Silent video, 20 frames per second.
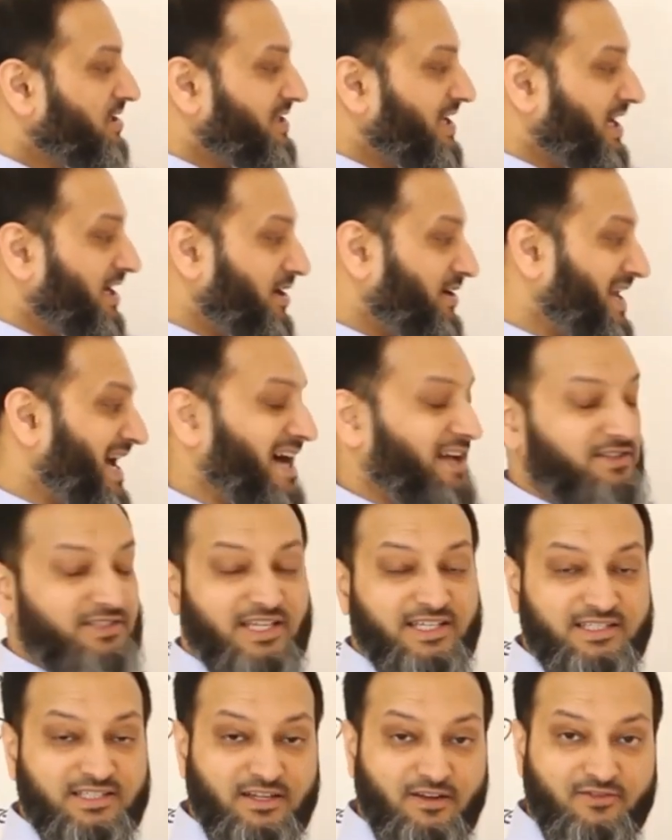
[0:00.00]
that are not
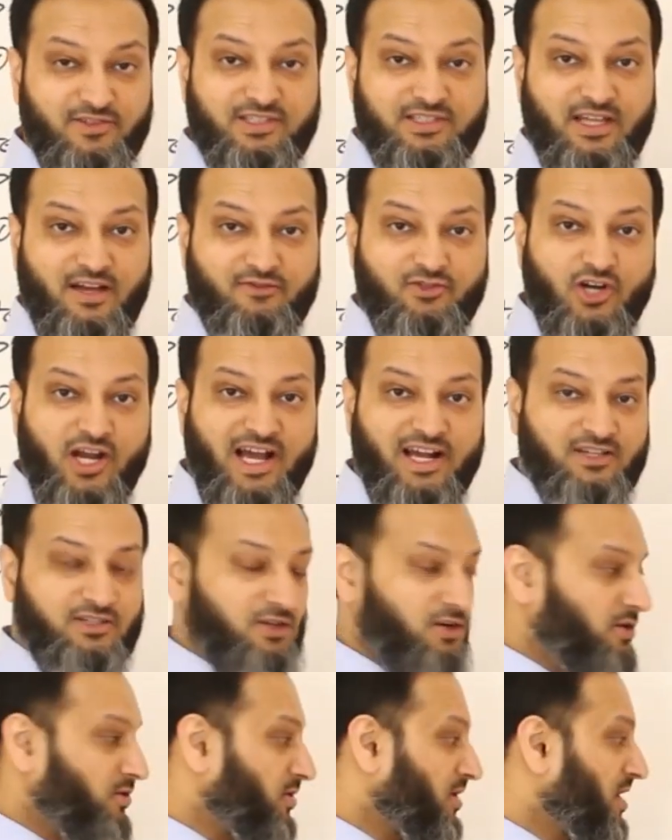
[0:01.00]
sensitive to
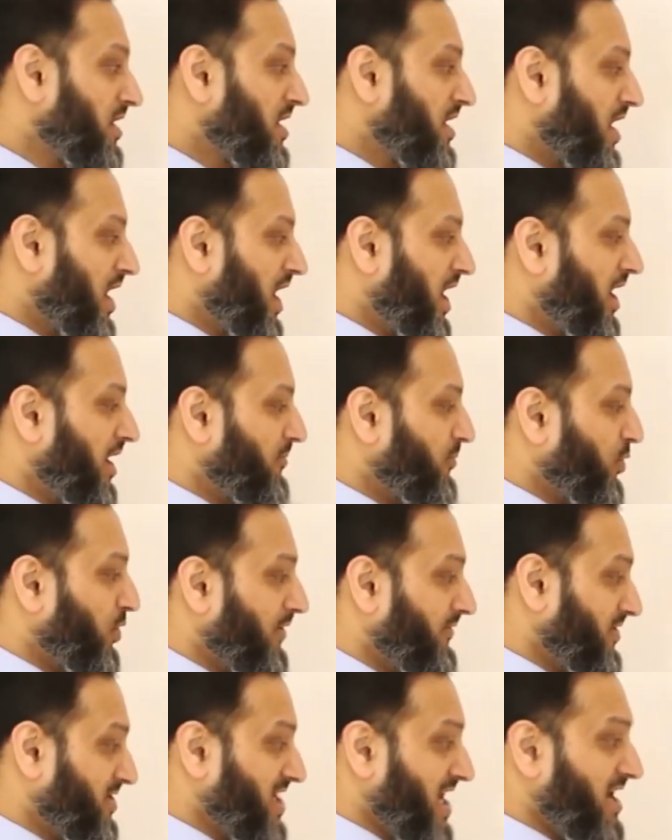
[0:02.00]
ceftriaxone, or
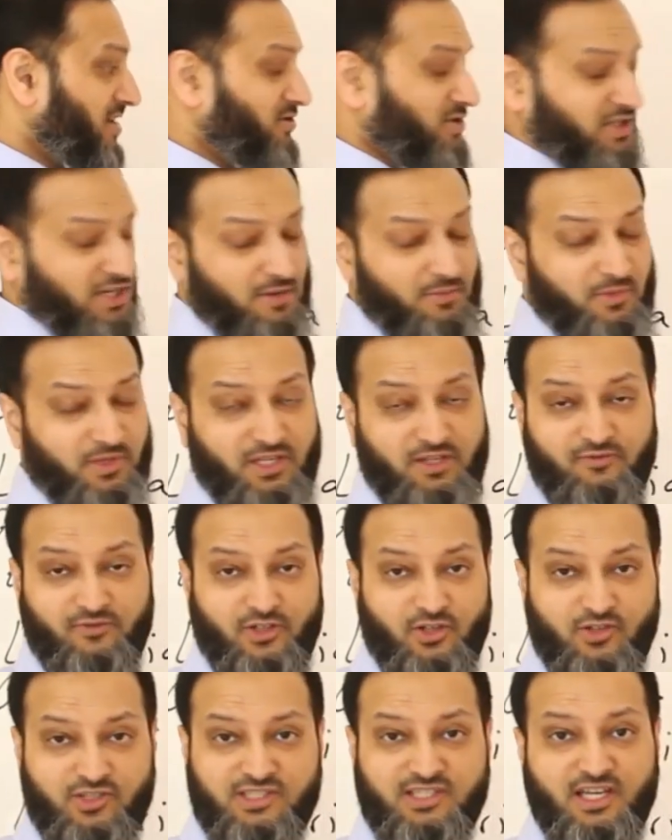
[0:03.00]
if a child is just coming in
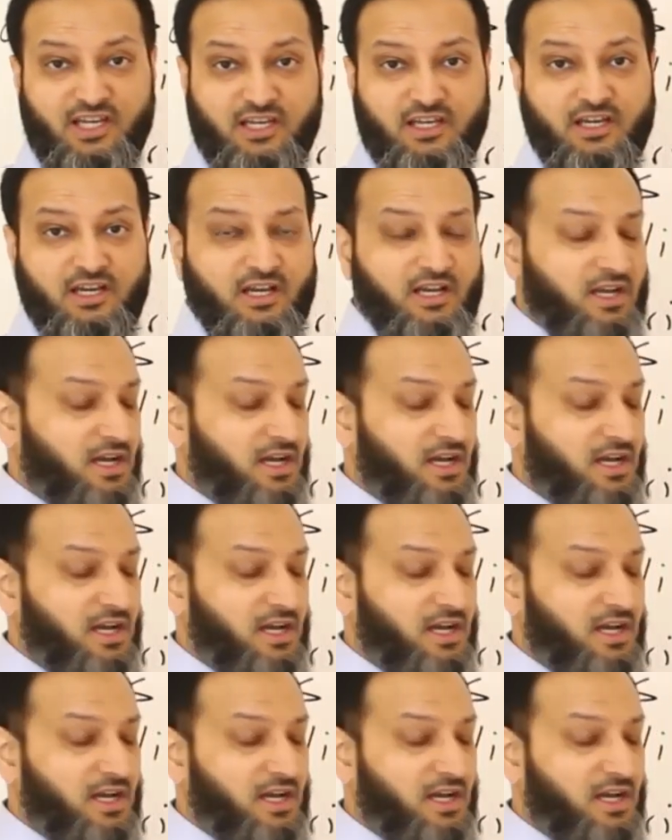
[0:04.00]
very sick,